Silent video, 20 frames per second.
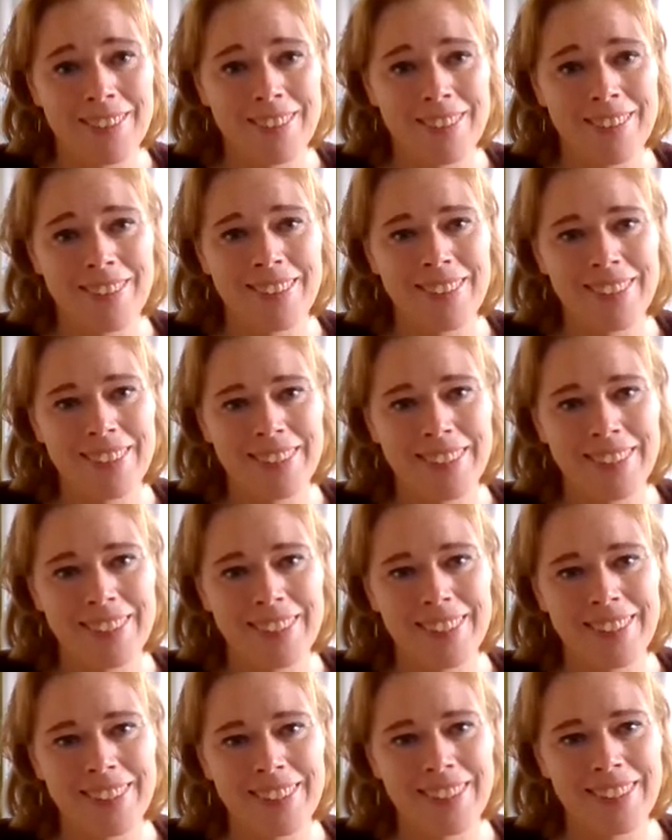
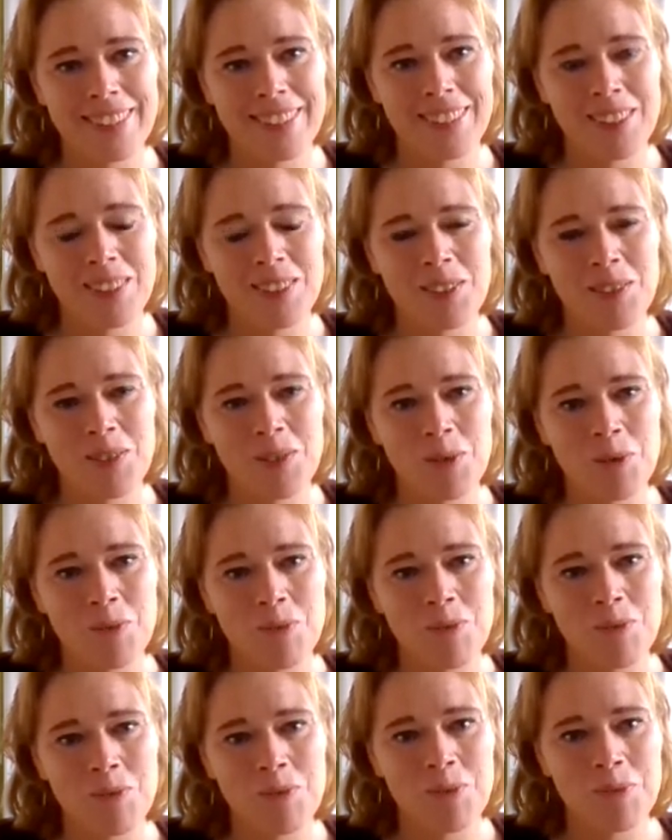
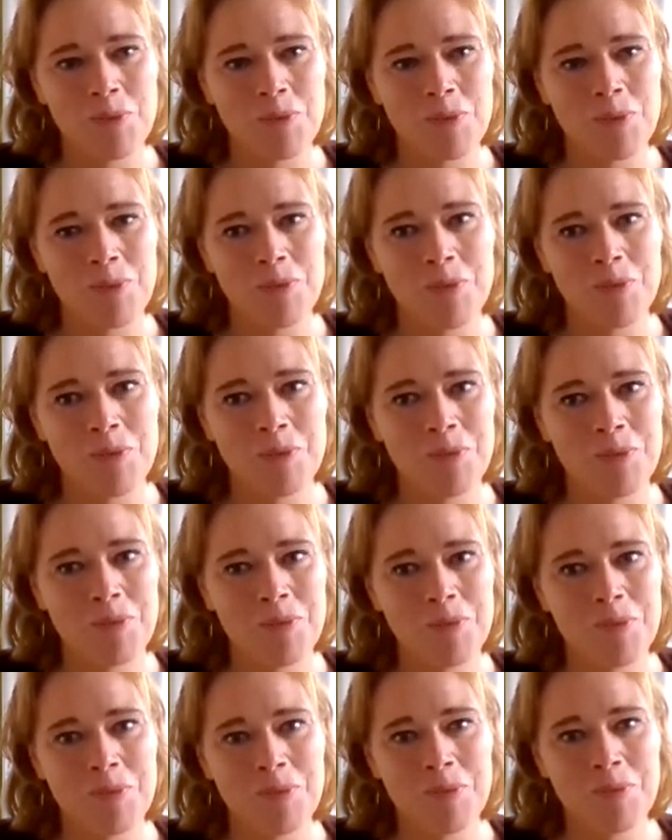
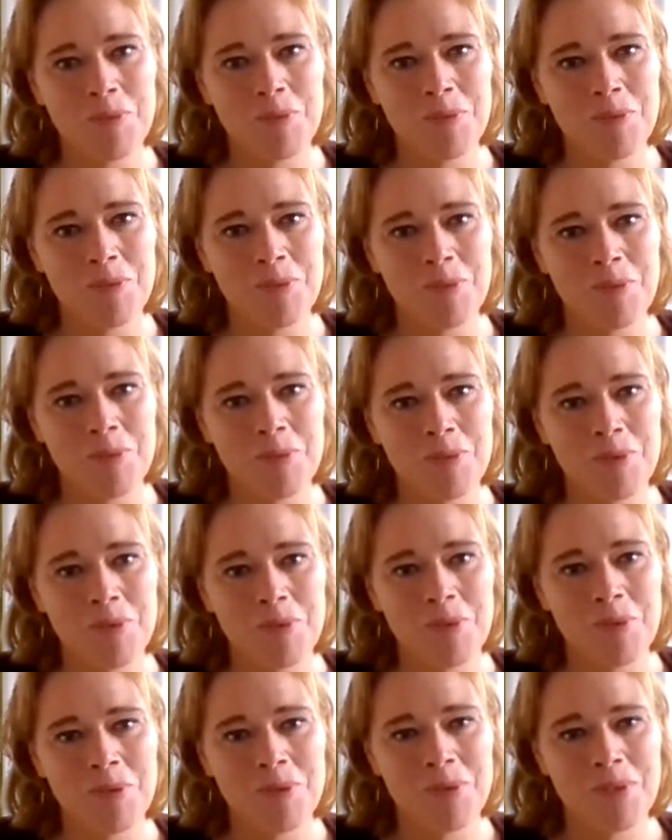
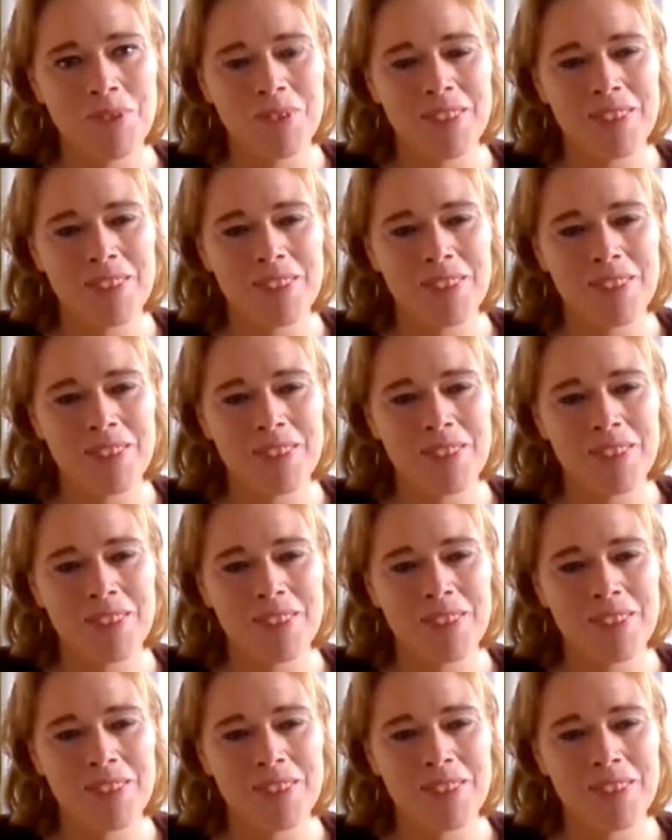The person shown says nothing.